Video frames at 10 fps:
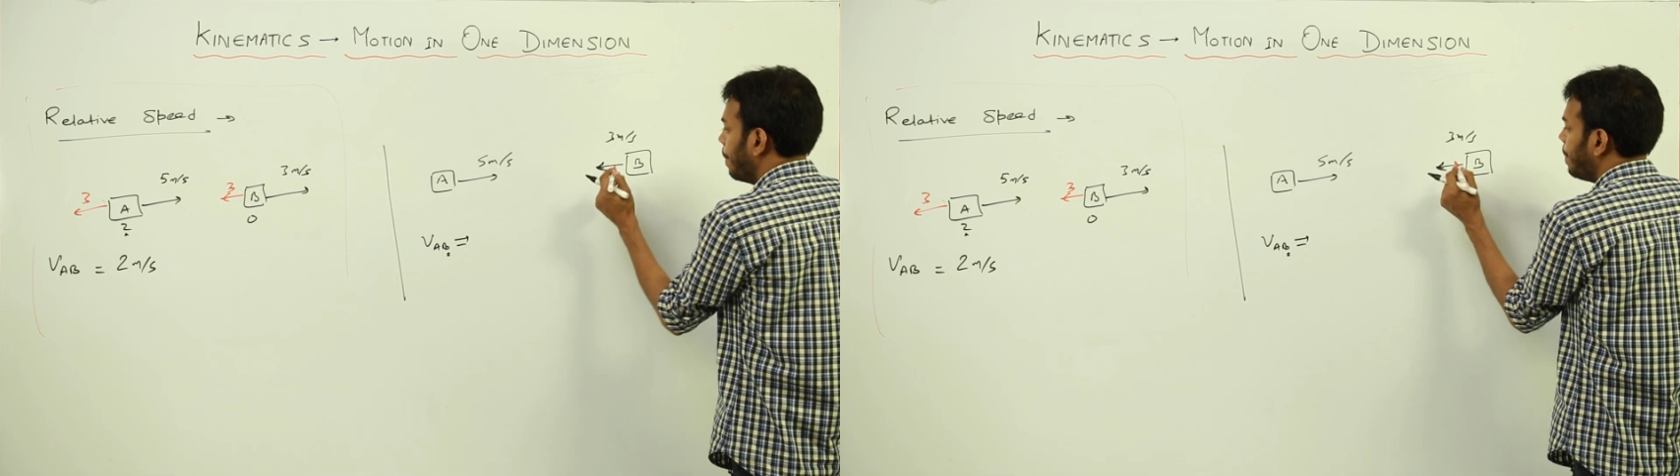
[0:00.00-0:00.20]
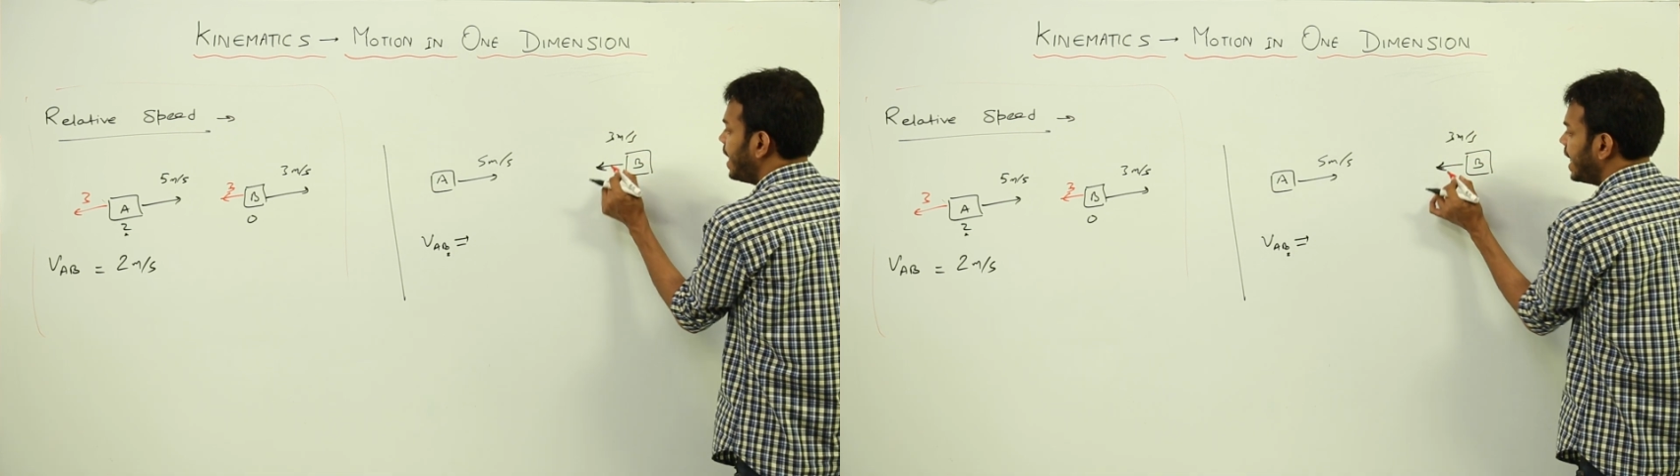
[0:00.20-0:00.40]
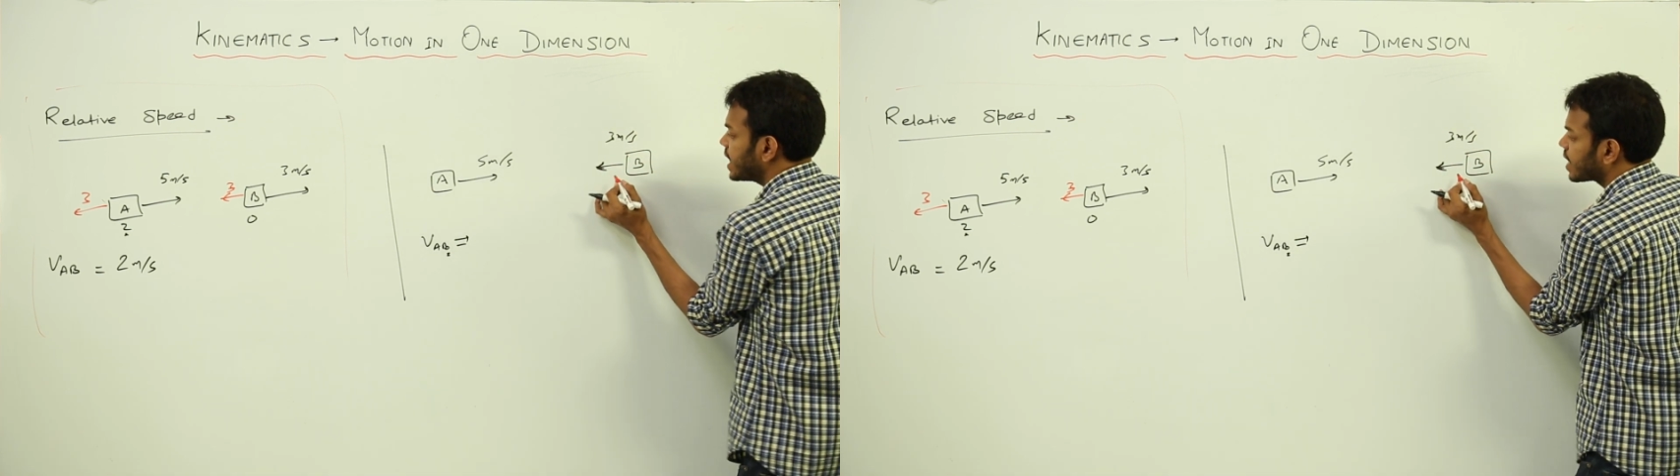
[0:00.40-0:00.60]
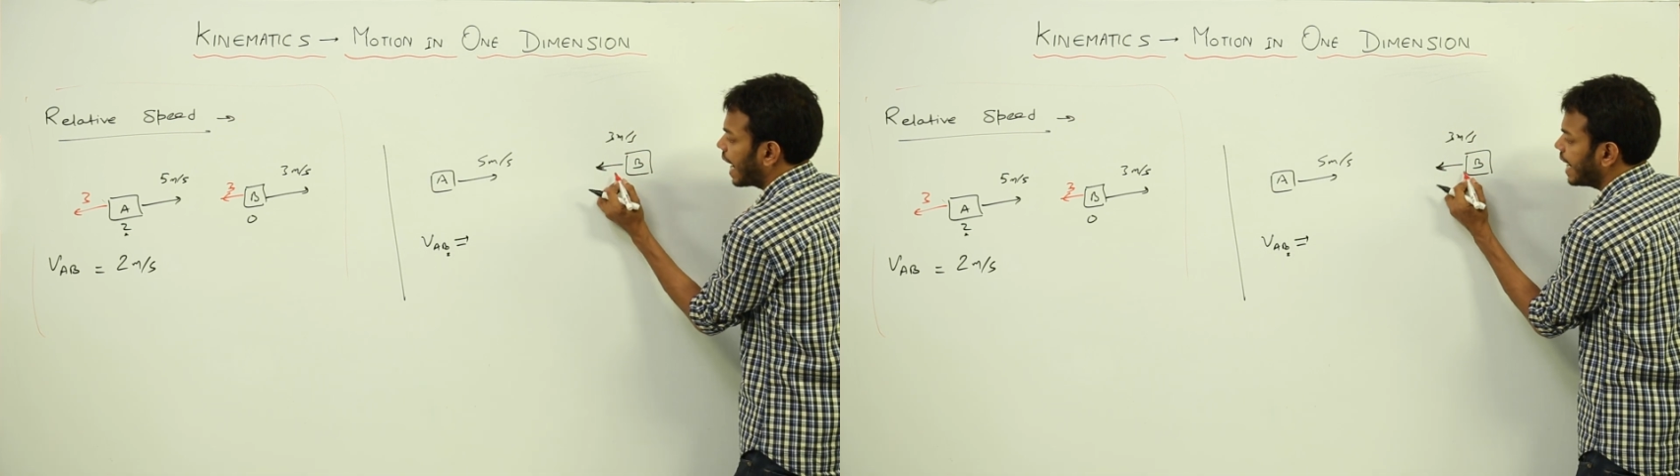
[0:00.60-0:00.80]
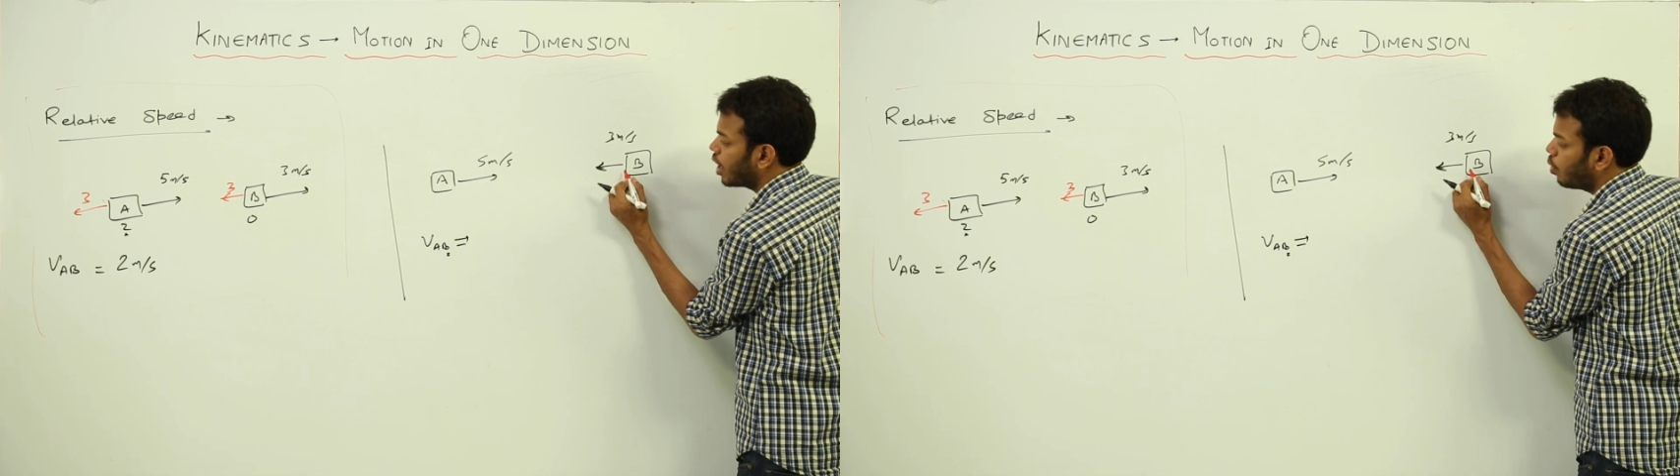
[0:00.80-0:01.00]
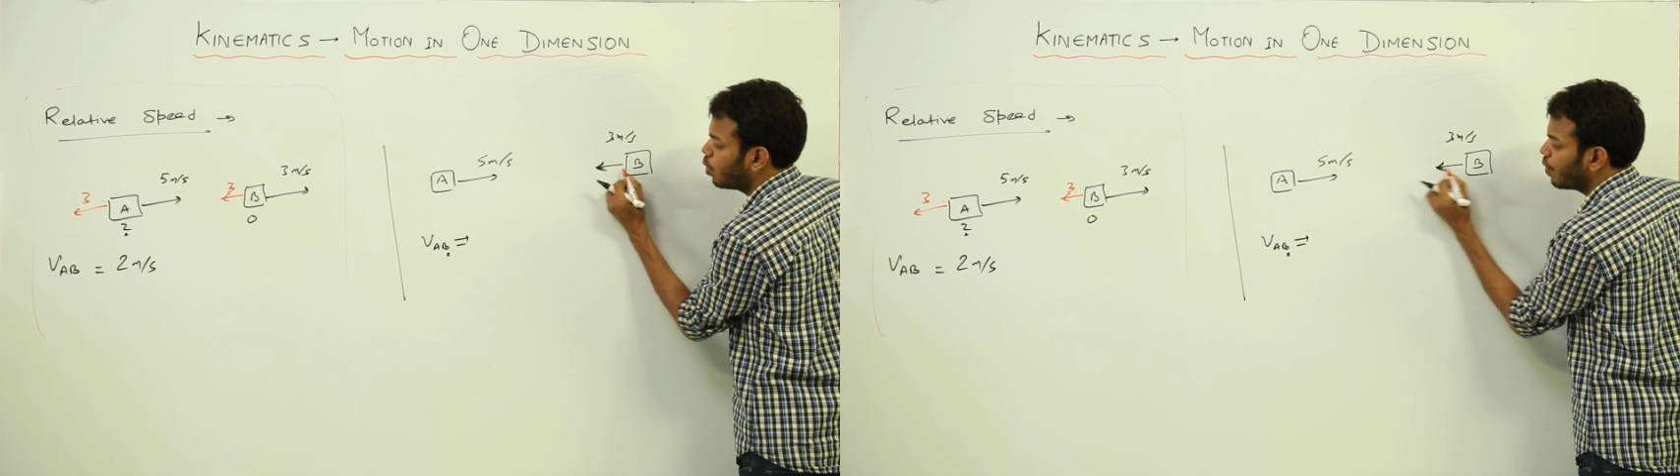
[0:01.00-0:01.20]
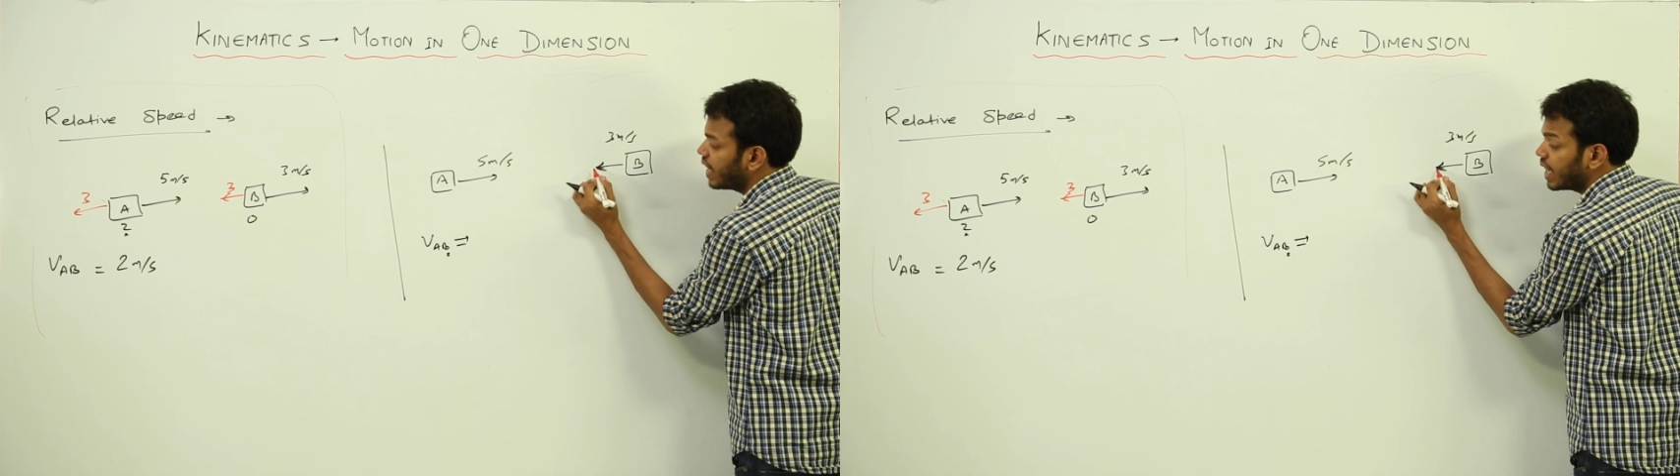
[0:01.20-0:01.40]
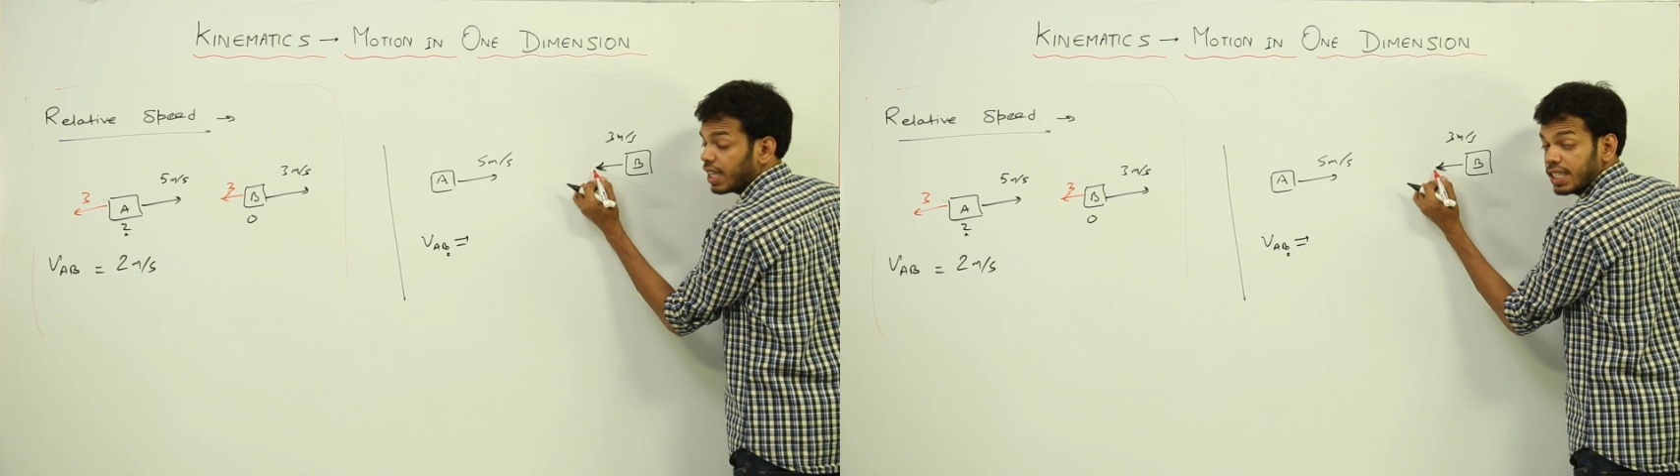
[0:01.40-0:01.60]
B is right now
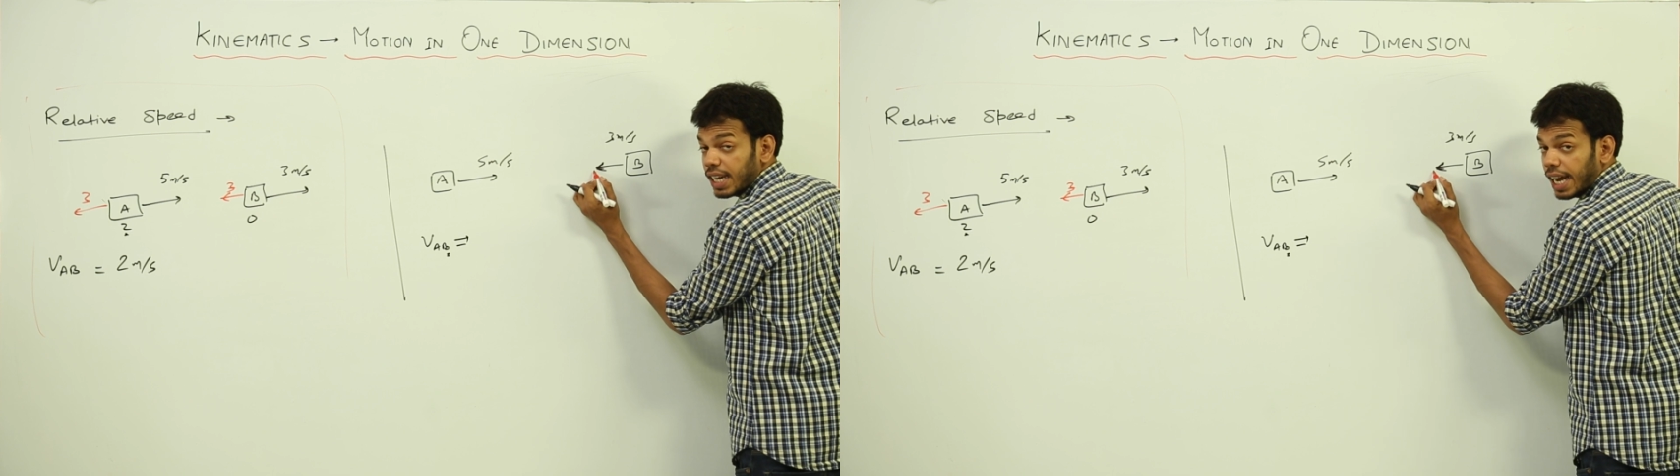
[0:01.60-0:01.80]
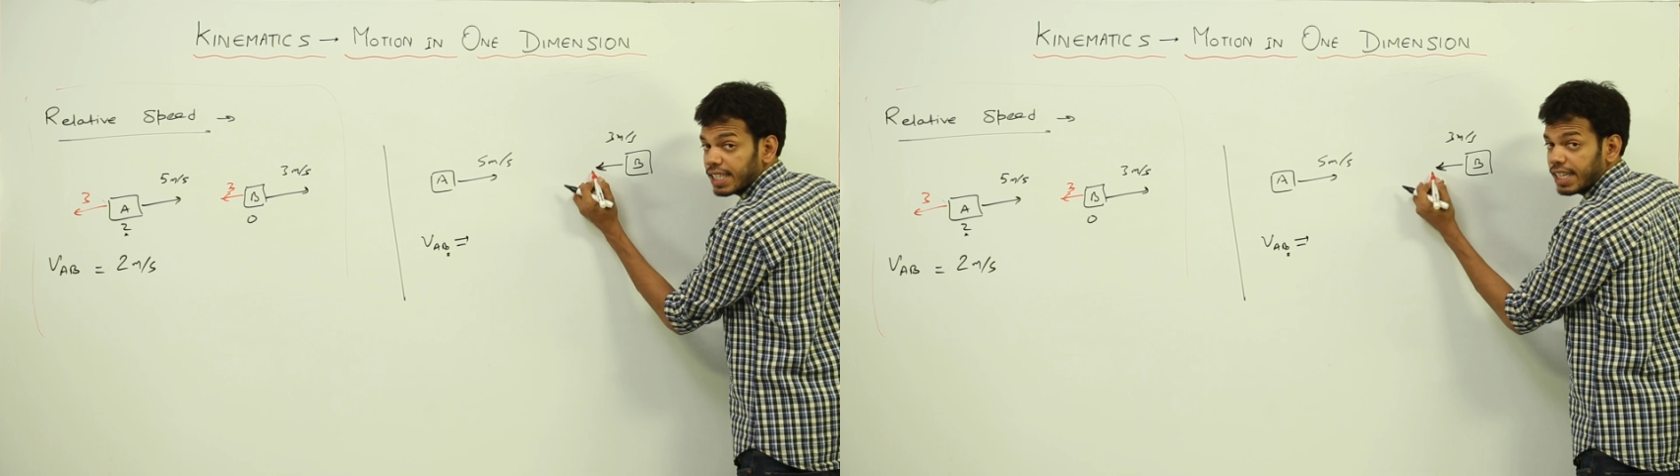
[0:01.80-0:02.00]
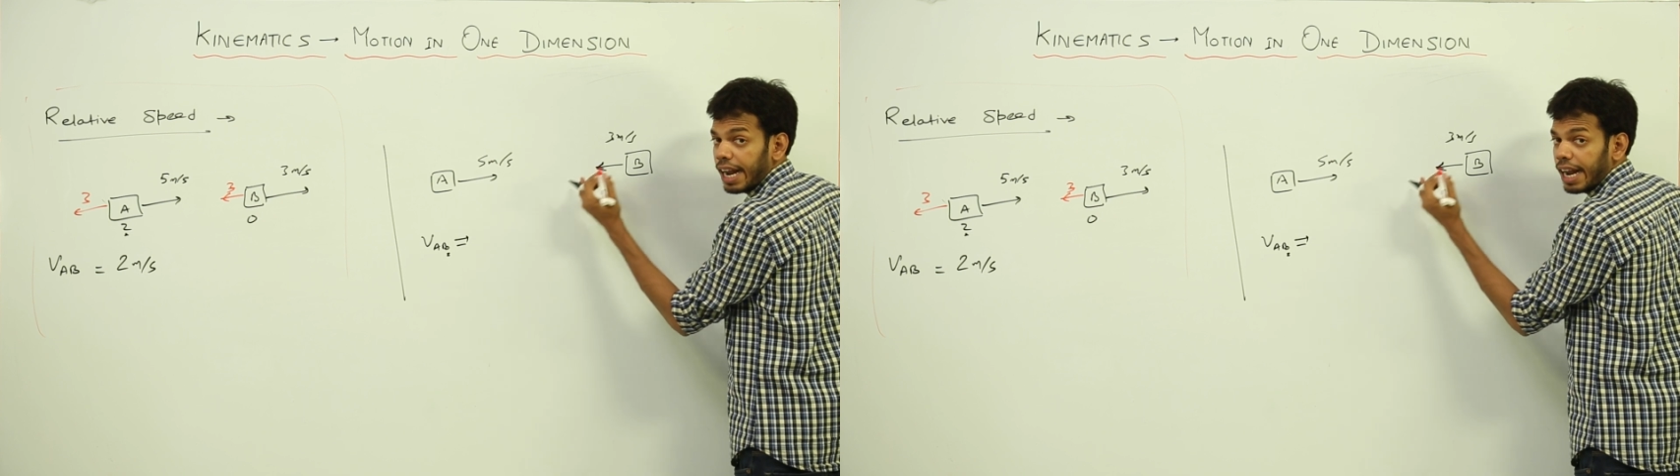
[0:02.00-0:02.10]
moving in this direction.